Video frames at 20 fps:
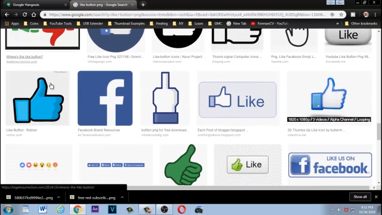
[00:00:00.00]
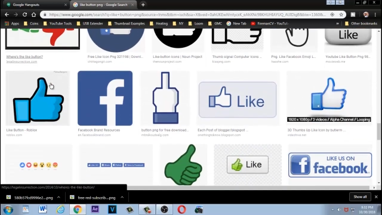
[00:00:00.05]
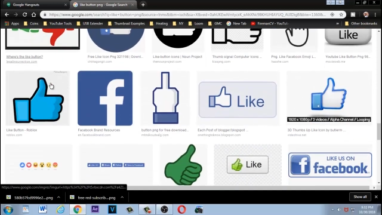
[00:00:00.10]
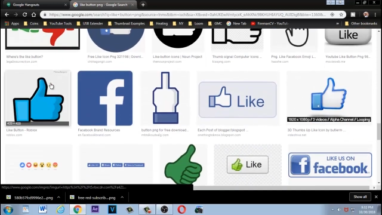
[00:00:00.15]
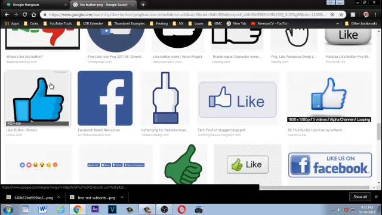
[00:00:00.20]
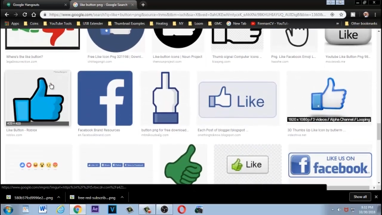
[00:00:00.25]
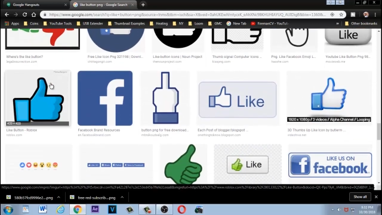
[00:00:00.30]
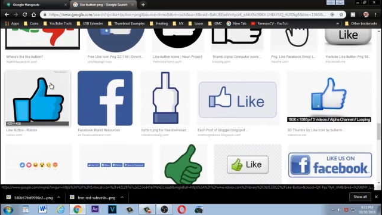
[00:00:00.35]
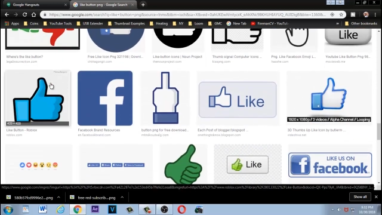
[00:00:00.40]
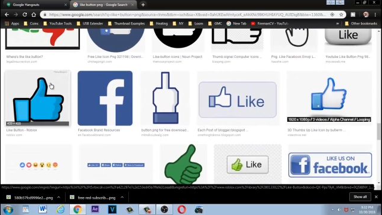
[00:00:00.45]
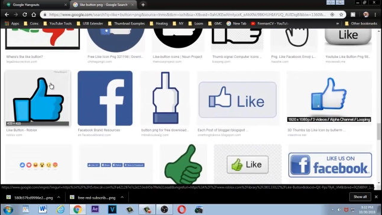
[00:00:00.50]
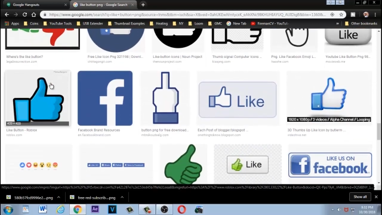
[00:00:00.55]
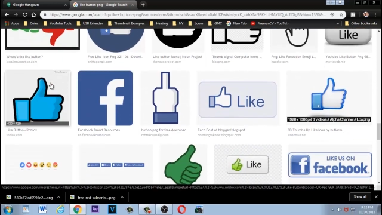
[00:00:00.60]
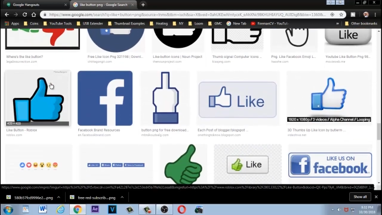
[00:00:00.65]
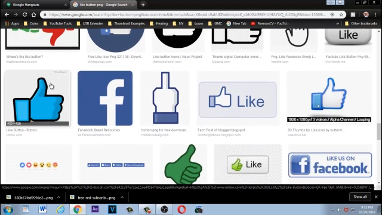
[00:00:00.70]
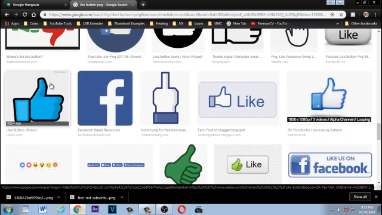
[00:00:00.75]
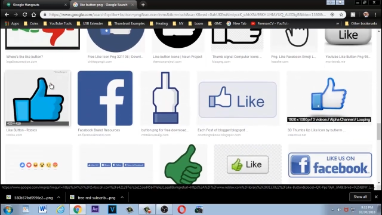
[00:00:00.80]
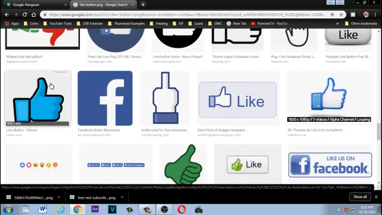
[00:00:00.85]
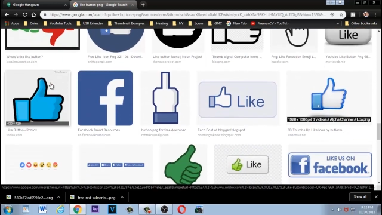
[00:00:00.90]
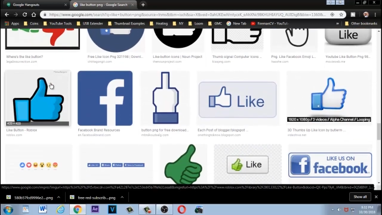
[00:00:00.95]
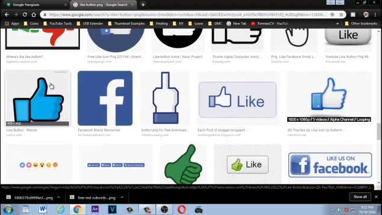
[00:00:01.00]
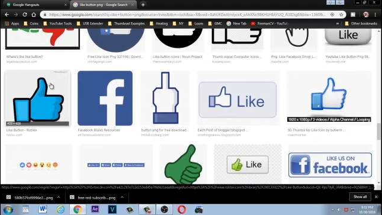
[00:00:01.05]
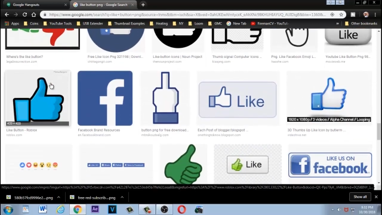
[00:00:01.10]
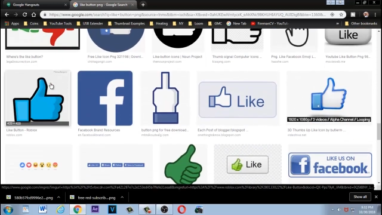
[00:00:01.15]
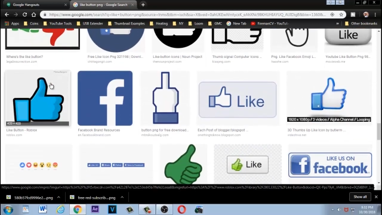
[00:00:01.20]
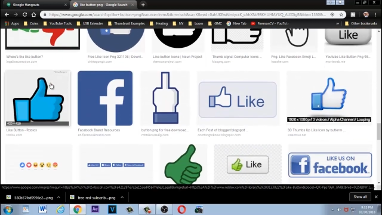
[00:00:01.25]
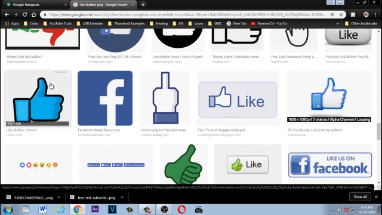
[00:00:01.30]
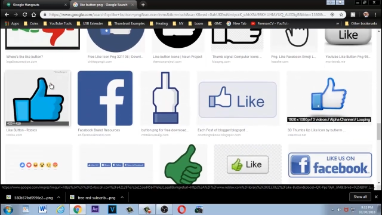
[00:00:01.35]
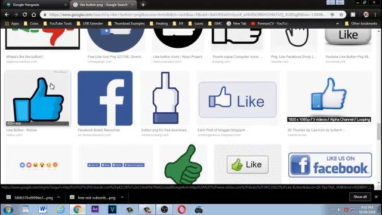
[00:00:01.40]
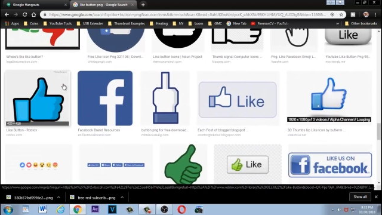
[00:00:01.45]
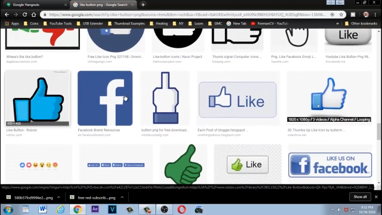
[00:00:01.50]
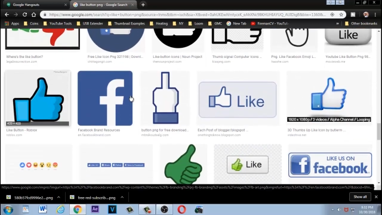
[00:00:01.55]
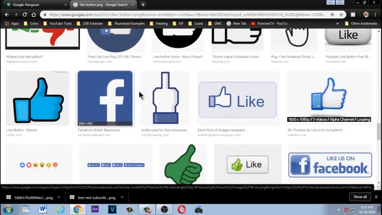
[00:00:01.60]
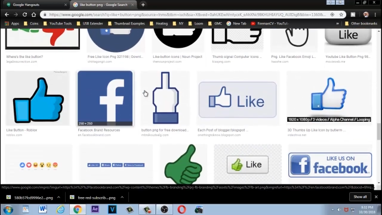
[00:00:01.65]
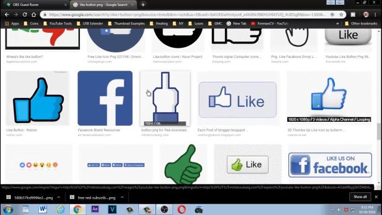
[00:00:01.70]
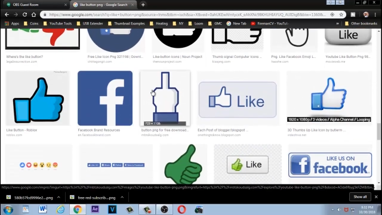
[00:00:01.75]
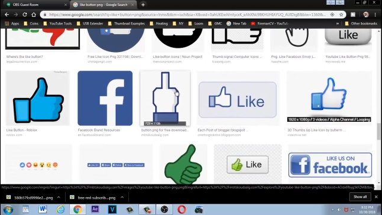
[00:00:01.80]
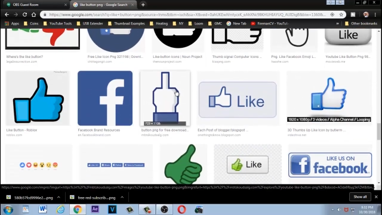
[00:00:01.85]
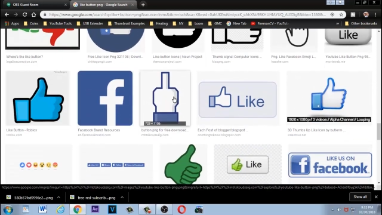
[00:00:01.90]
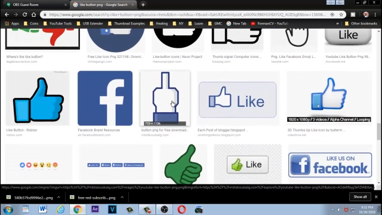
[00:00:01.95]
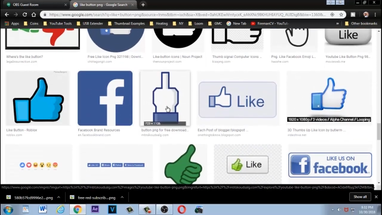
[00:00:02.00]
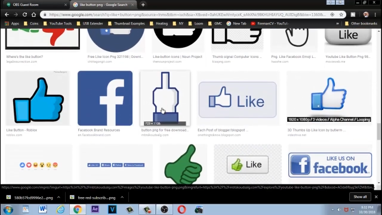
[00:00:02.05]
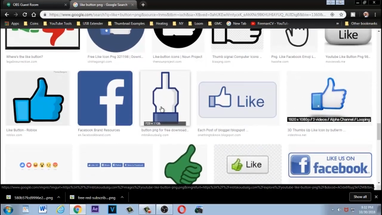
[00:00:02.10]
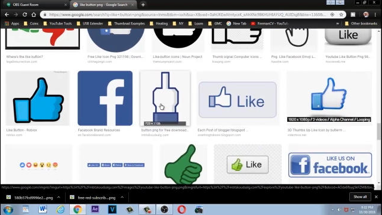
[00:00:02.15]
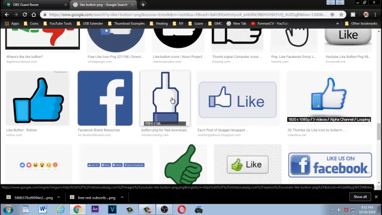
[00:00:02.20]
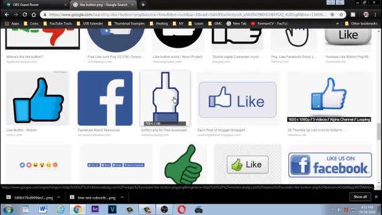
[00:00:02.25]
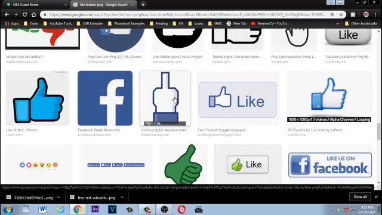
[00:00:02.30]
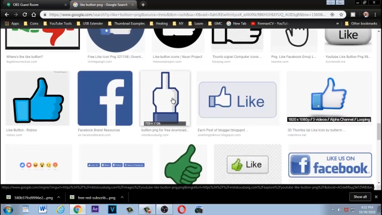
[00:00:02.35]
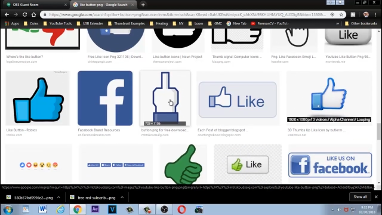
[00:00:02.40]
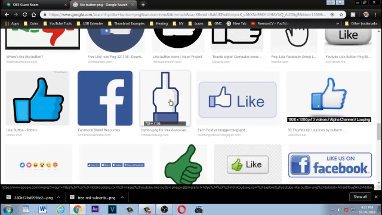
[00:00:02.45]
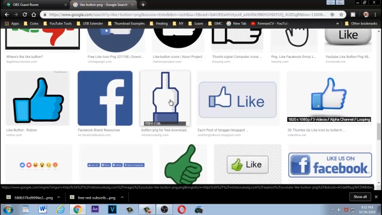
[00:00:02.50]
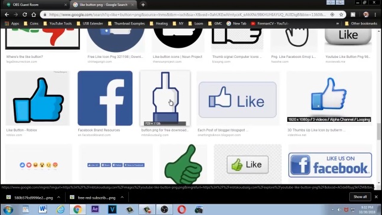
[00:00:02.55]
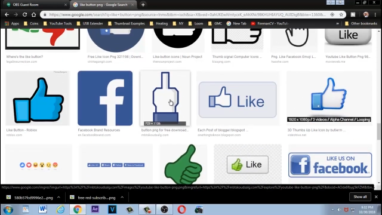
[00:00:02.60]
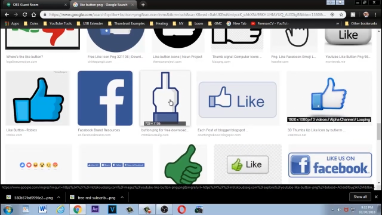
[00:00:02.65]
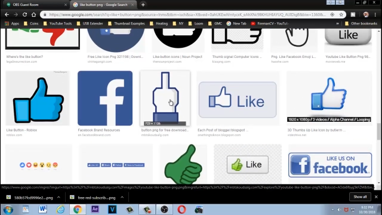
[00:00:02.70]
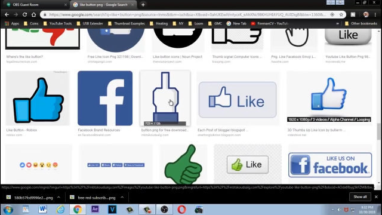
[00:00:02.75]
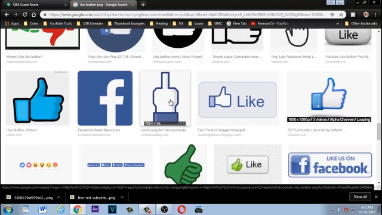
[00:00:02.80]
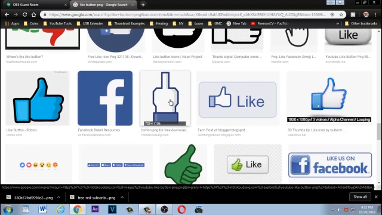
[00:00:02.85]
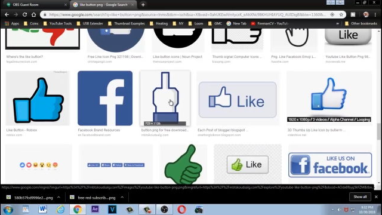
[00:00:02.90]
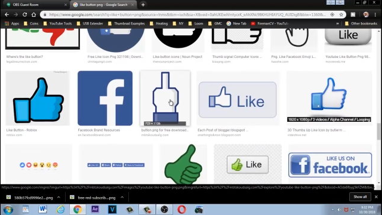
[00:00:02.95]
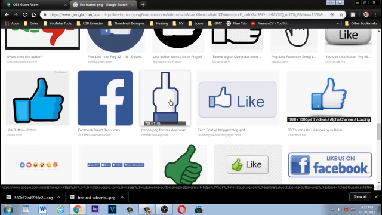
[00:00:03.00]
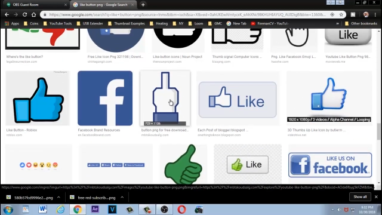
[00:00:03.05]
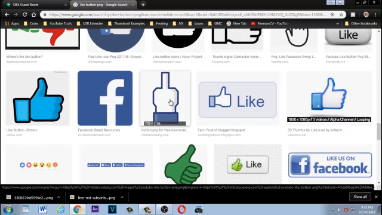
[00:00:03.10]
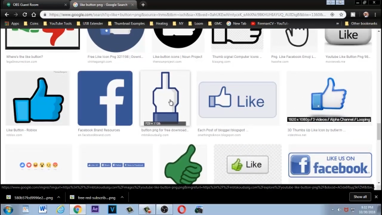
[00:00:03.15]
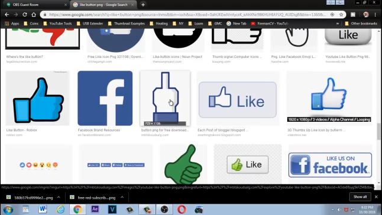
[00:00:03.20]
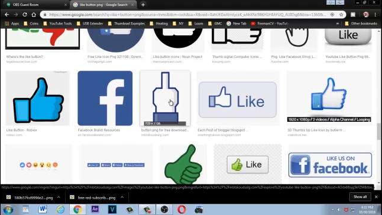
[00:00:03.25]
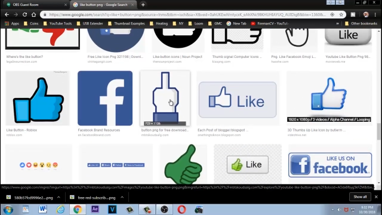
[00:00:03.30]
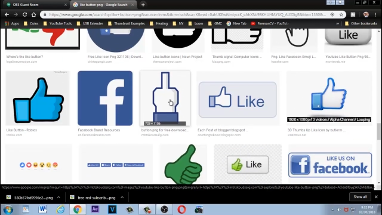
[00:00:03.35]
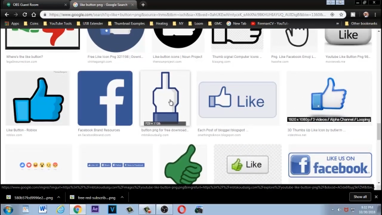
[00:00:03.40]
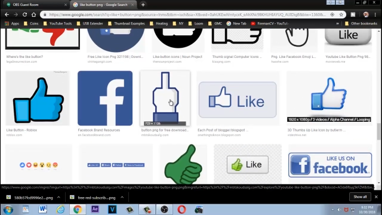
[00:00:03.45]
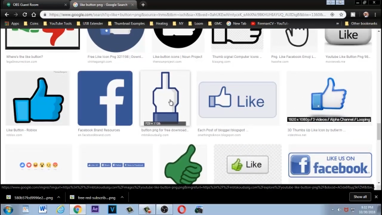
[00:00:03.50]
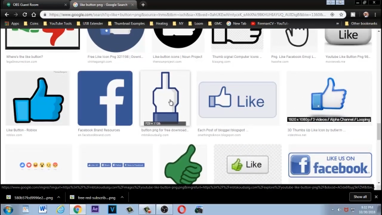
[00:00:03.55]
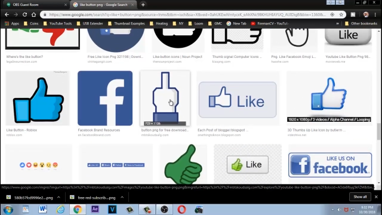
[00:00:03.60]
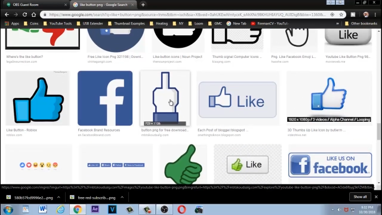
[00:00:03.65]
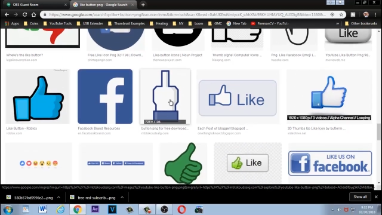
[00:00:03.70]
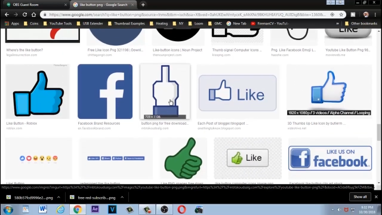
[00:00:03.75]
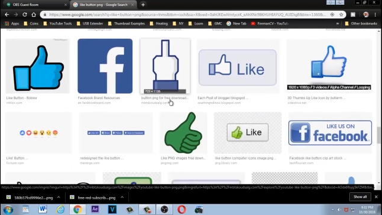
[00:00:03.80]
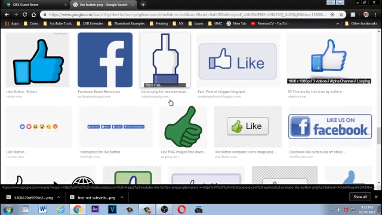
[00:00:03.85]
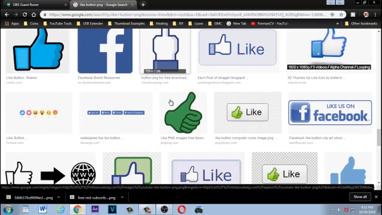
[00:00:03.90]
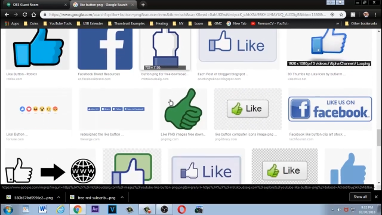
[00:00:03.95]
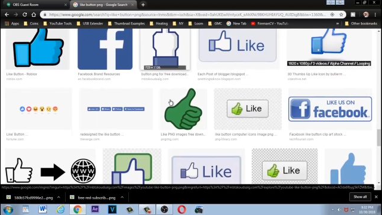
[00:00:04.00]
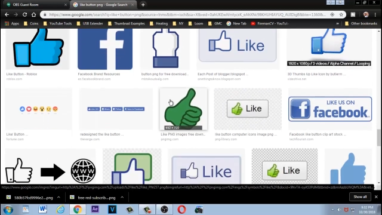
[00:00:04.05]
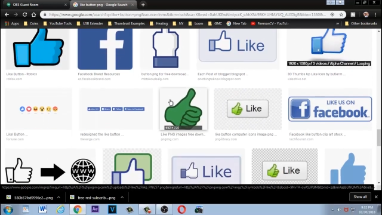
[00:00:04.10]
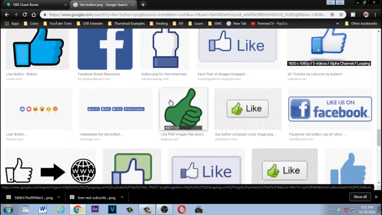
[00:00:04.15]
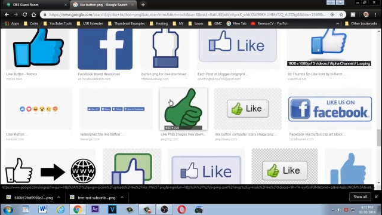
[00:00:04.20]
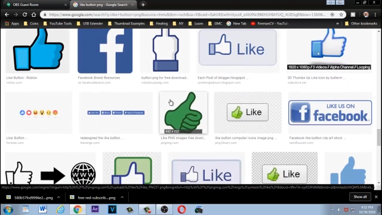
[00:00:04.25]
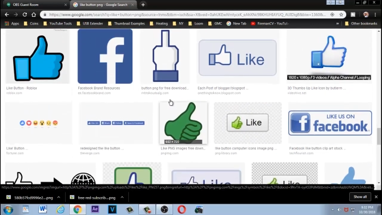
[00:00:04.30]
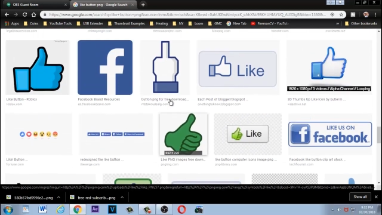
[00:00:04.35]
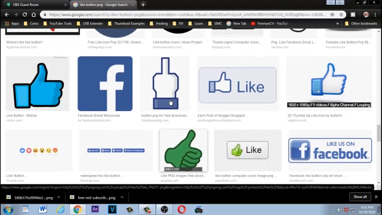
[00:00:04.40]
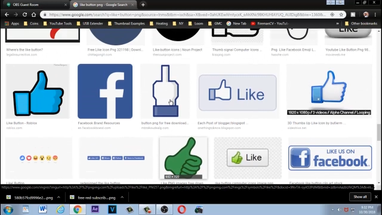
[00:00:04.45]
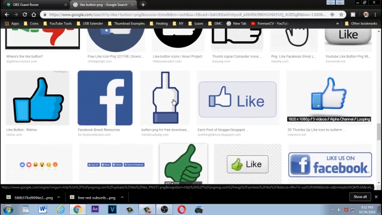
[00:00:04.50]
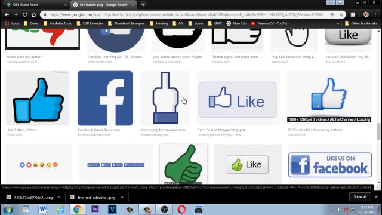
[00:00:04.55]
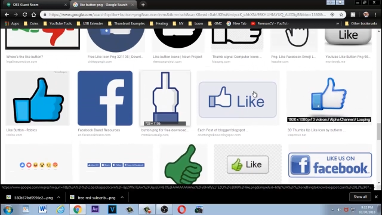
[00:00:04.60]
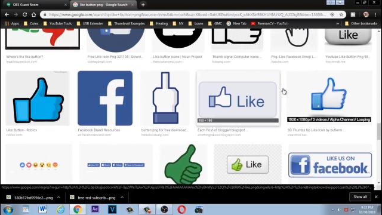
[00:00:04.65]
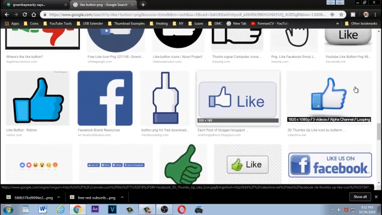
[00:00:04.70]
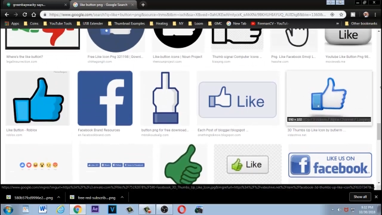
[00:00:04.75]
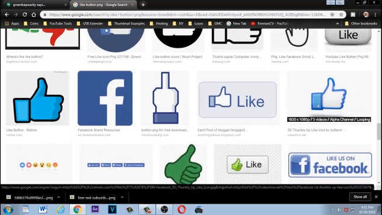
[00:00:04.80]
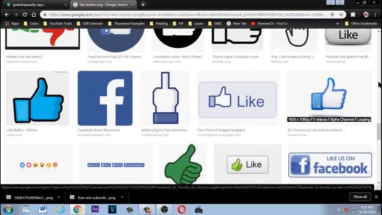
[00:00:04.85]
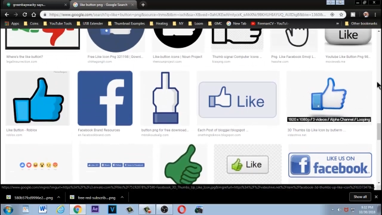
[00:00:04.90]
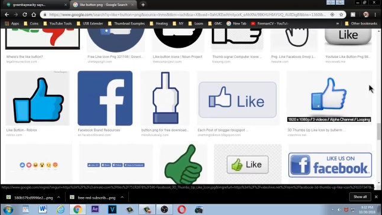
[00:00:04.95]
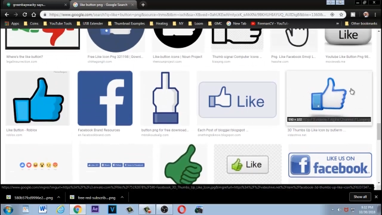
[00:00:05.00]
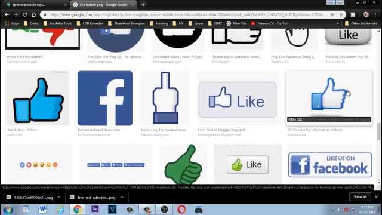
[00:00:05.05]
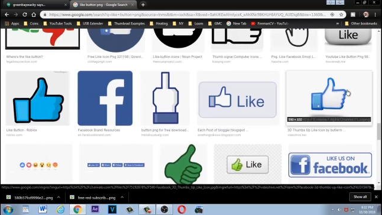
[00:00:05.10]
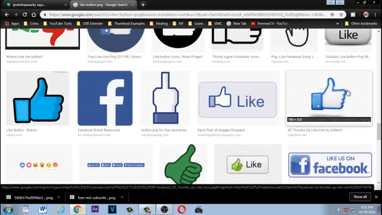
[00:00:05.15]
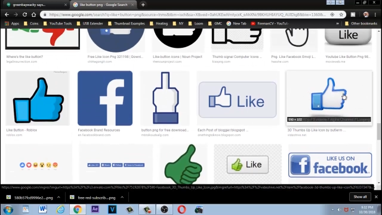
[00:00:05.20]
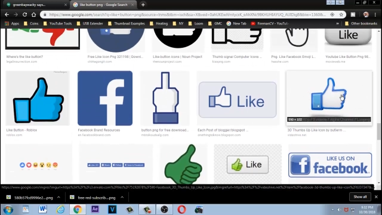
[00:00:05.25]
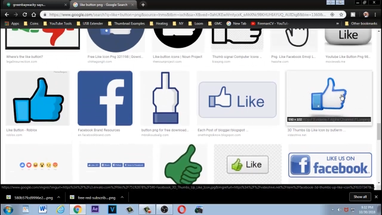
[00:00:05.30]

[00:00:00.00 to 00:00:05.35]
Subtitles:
[unreadable: no face in view]